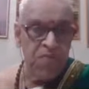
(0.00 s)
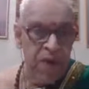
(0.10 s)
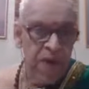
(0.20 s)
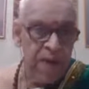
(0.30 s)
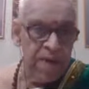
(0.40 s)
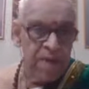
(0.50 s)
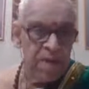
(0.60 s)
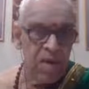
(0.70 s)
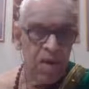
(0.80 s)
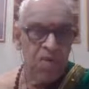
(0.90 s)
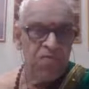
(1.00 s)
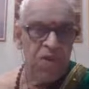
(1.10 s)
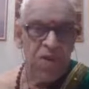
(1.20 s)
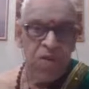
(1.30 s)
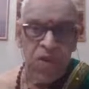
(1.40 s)
the head of the
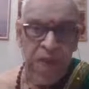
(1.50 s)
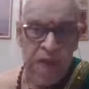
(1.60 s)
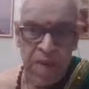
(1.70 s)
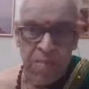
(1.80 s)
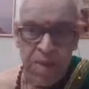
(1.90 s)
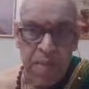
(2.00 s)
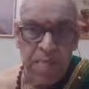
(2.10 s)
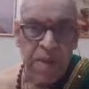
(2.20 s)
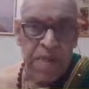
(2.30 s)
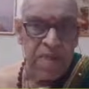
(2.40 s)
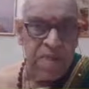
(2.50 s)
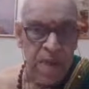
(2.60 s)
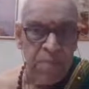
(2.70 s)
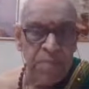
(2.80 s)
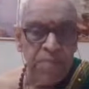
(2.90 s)
yogi,
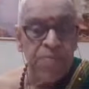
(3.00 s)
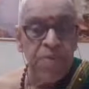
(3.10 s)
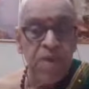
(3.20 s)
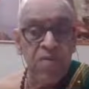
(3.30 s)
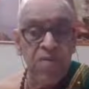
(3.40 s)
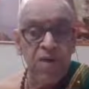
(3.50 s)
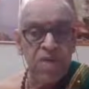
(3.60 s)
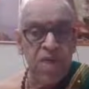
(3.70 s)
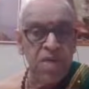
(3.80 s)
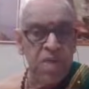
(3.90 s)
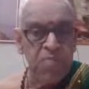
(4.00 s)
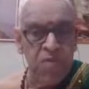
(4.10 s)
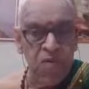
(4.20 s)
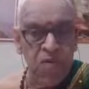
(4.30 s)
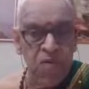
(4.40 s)
Brahmarandhram. We have seen this
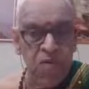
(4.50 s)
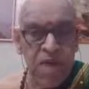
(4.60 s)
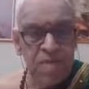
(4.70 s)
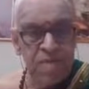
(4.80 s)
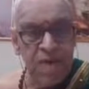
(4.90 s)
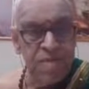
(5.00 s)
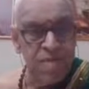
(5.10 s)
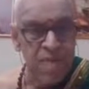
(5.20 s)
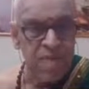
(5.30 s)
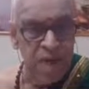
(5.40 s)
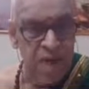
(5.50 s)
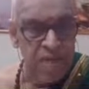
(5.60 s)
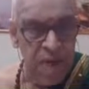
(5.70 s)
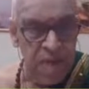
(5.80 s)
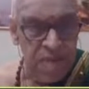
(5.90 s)
before. Sahasradala,
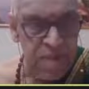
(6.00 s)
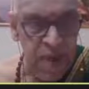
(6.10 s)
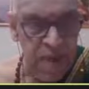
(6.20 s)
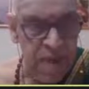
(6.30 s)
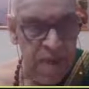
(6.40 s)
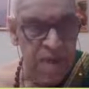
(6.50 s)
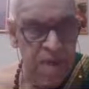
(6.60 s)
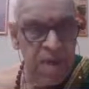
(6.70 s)
Sahasrara,